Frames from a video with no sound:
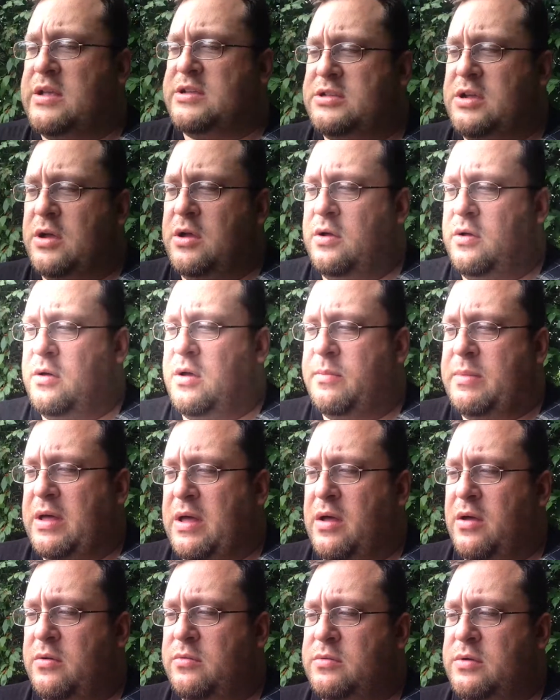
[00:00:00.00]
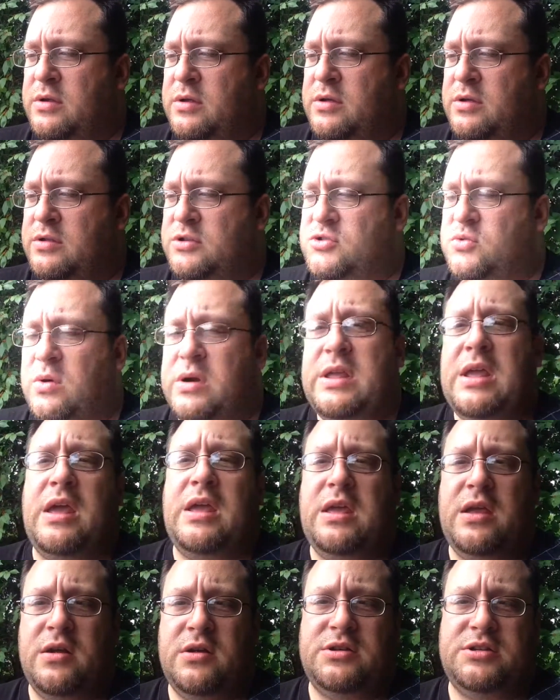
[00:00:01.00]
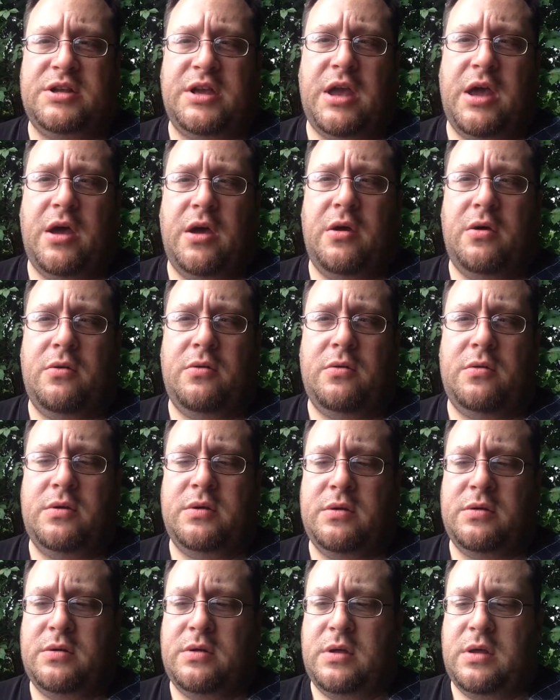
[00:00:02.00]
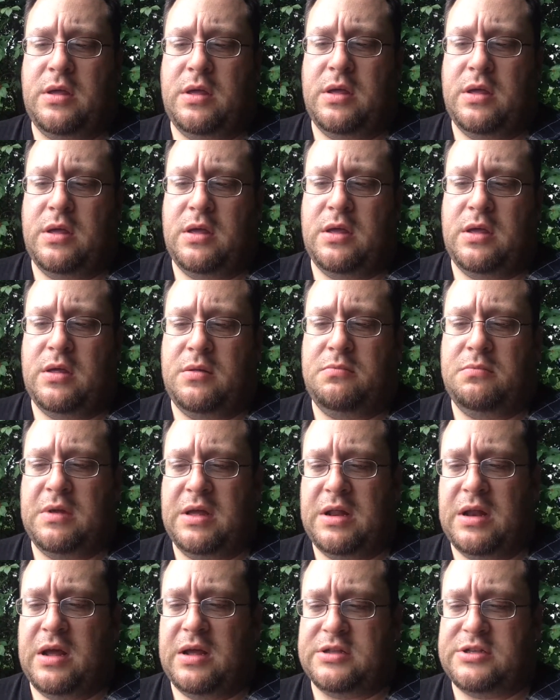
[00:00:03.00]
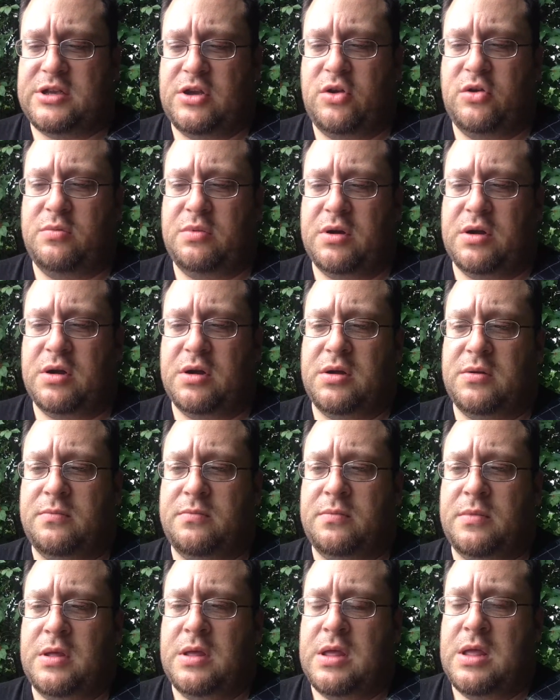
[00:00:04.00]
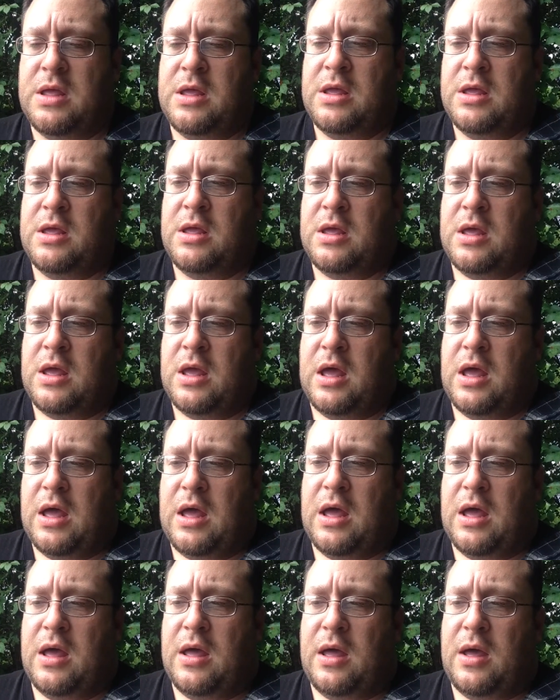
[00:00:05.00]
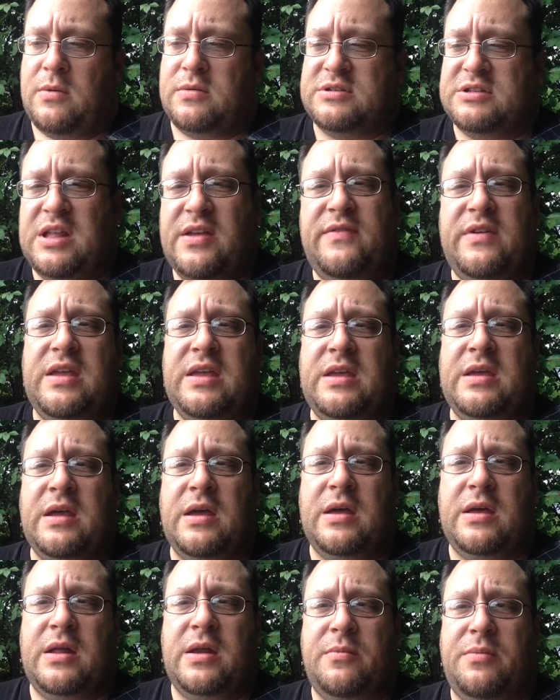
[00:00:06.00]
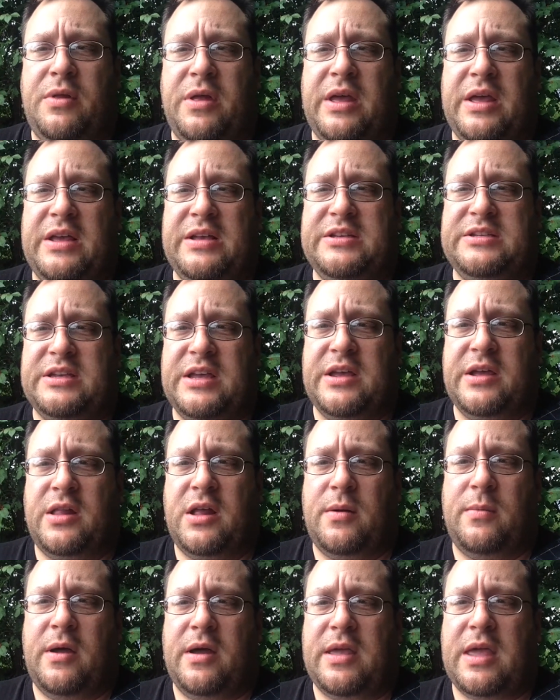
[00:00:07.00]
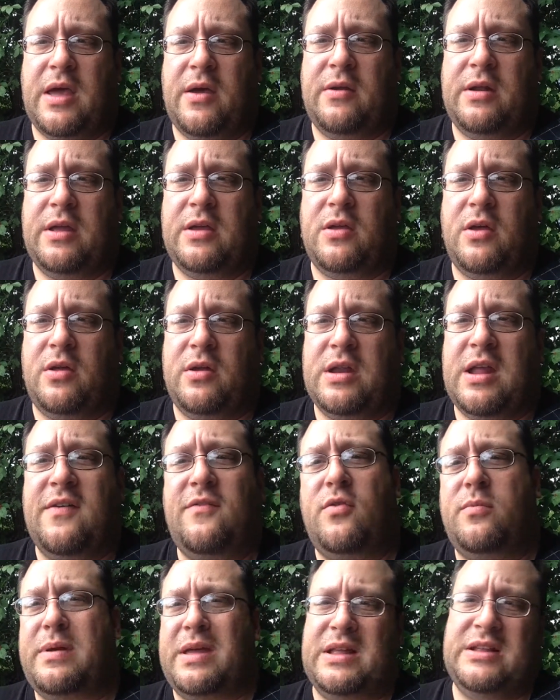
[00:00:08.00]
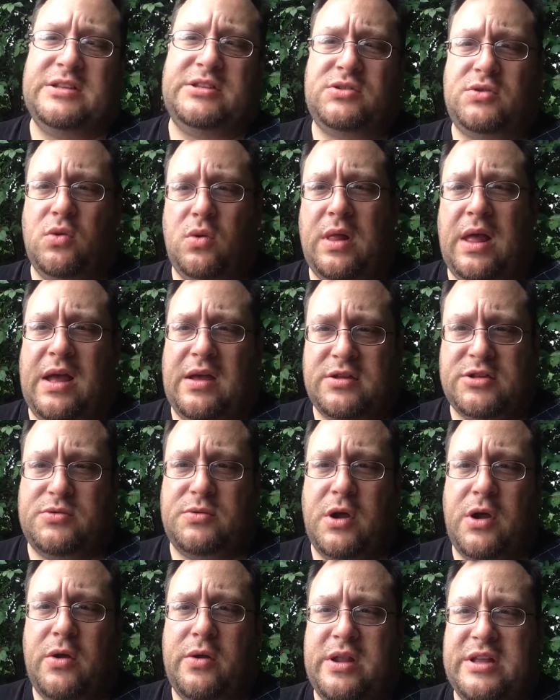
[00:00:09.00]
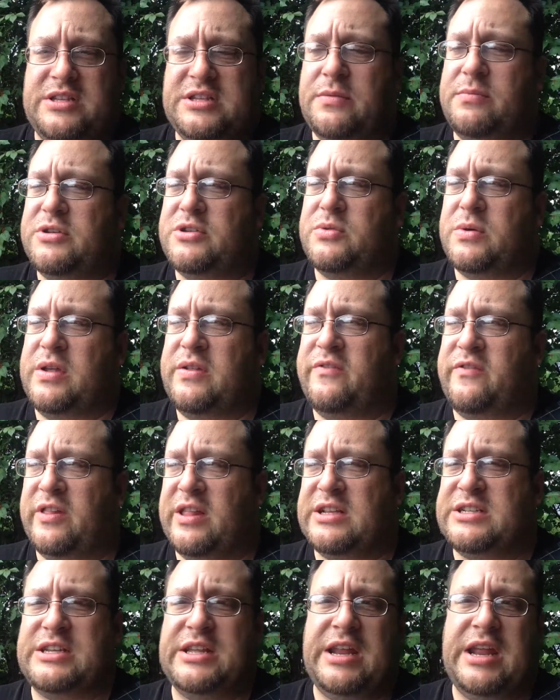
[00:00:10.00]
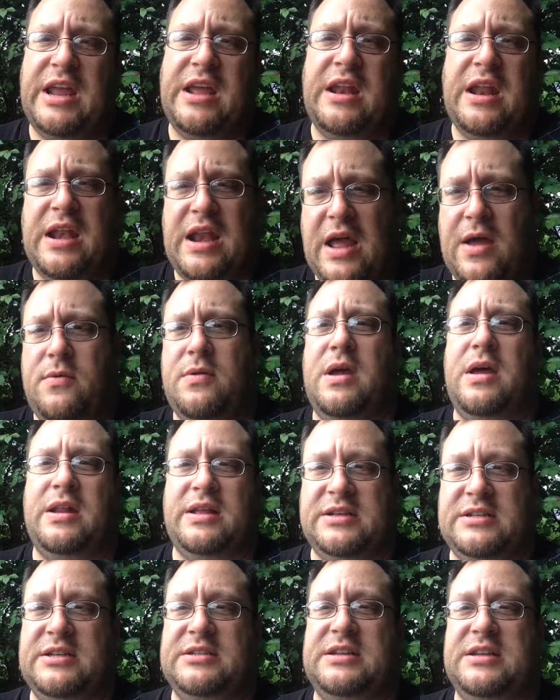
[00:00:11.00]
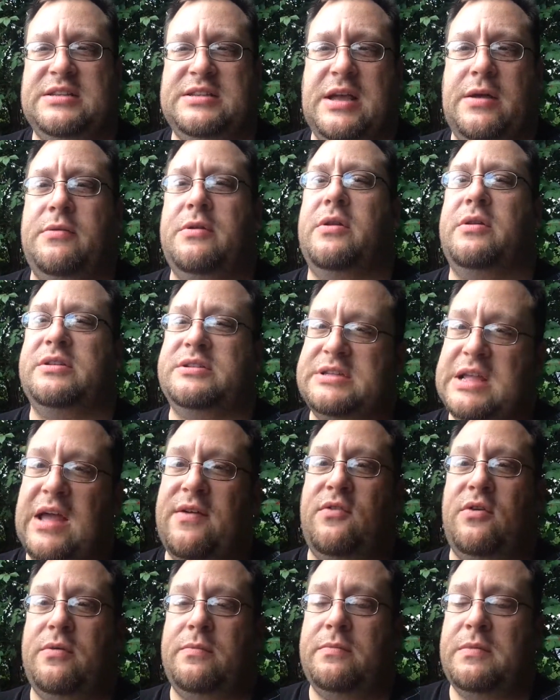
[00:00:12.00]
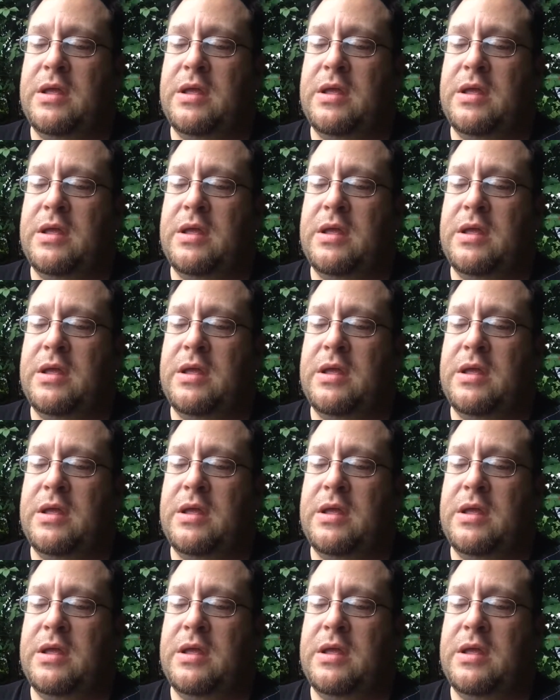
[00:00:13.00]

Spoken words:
so about 28 years ago, in mid-October, I was living on a place in Clermont County called Neville Penn Schoolhouse Road. It's in between Felicity and a now non-existent town known as Neville.